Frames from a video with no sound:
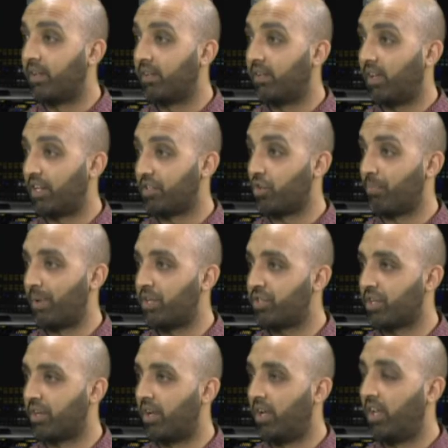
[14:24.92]
as you mentioned.
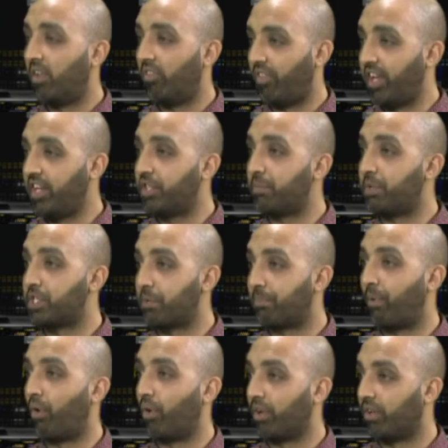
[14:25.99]
They need to be
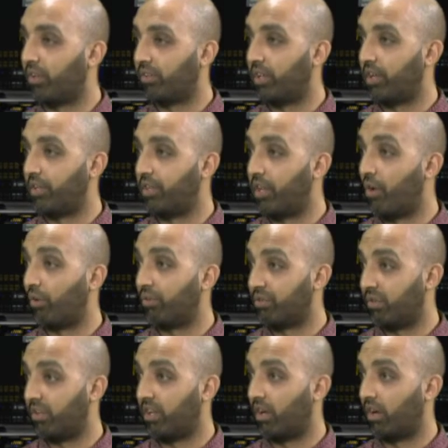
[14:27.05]
supporting their own,
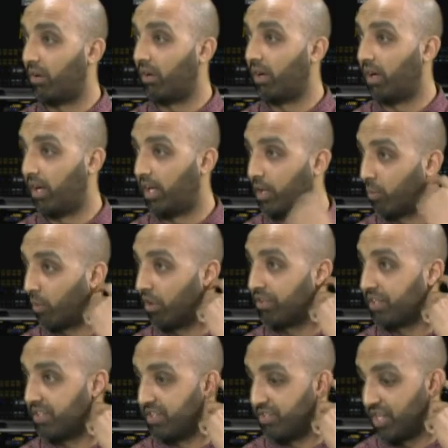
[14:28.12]
equality,
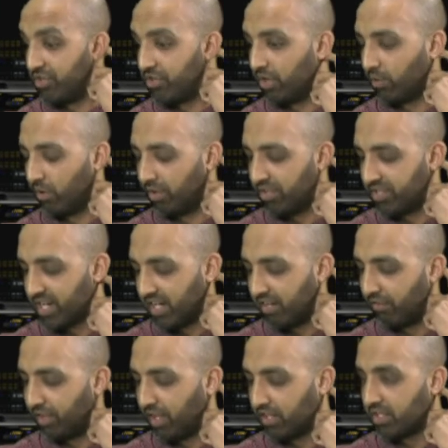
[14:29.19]
gender equality side of
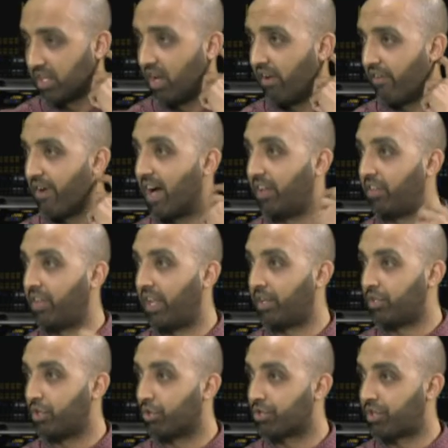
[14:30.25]
things, rather than
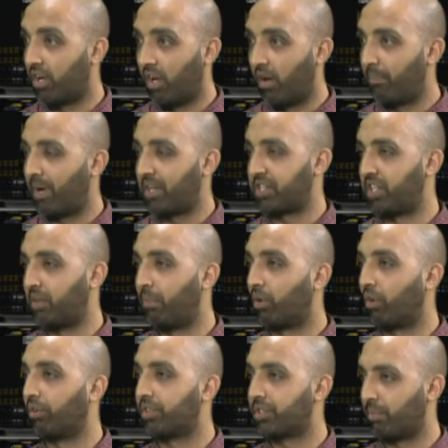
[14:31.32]
just passing the buck on
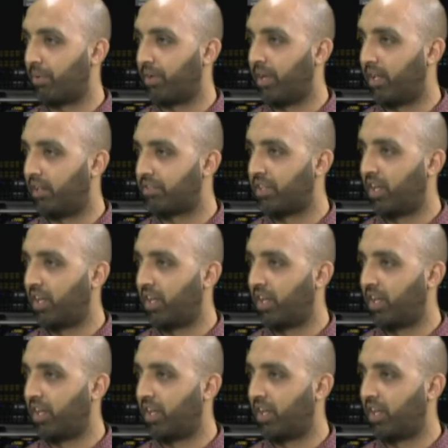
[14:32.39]
to somebody else.